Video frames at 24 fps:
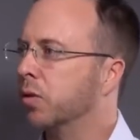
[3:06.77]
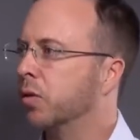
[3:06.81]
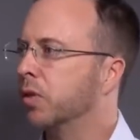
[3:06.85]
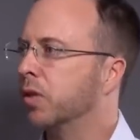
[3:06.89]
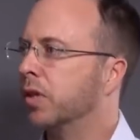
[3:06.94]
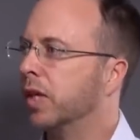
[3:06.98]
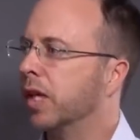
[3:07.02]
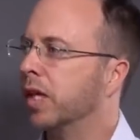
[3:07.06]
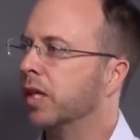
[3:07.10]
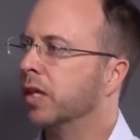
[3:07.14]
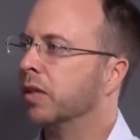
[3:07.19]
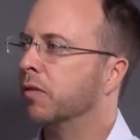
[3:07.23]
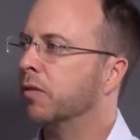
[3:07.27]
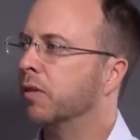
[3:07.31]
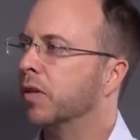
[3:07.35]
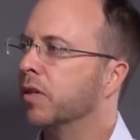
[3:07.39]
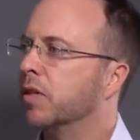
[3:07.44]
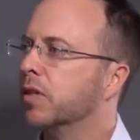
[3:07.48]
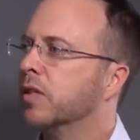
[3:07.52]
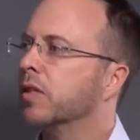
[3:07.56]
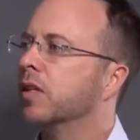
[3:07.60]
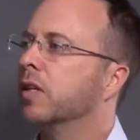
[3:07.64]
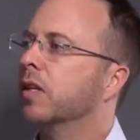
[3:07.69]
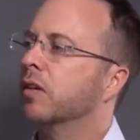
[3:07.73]
to the end of
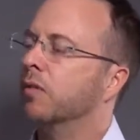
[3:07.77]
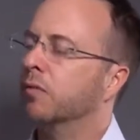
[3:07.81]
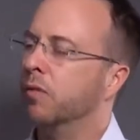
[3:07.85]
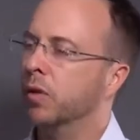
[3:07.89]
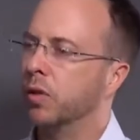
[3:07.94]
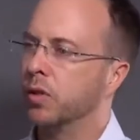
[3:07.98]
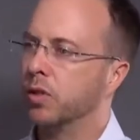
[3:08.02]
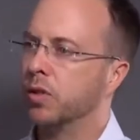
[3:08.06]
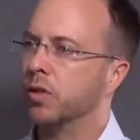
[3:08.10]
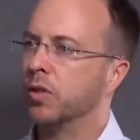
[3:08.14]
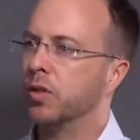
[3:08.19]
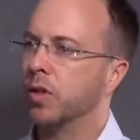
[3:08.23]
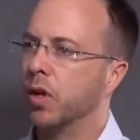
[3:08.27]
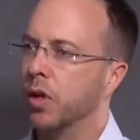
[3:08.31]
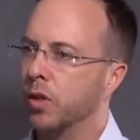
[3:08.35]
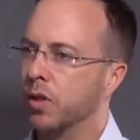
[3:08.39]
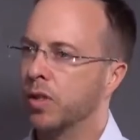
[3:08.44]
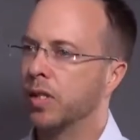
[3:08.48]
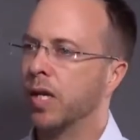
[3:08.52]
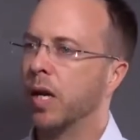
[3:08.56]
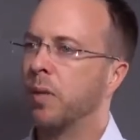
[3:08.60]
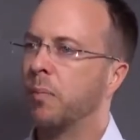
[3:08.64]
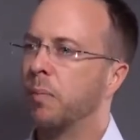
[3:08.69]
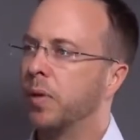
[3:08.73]
this versus those
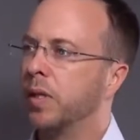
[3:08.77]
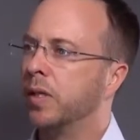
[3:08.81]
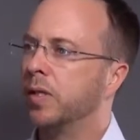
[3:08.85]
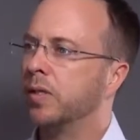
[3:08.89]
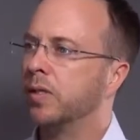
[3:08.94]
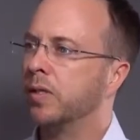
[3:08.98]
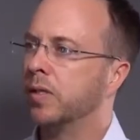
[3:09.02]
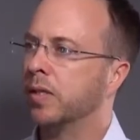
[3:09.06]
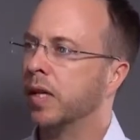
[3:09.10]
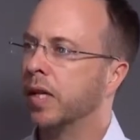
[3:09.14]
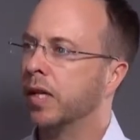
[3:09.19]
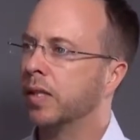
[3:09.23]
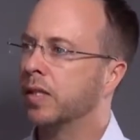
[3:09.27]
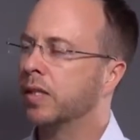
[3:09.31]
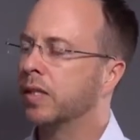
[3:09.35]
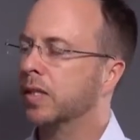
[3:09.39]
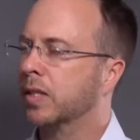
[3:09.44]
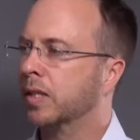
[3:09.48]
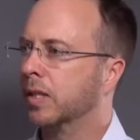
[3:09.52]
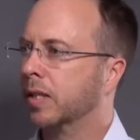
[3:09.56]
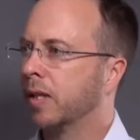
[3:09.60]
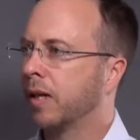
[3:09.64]
companies that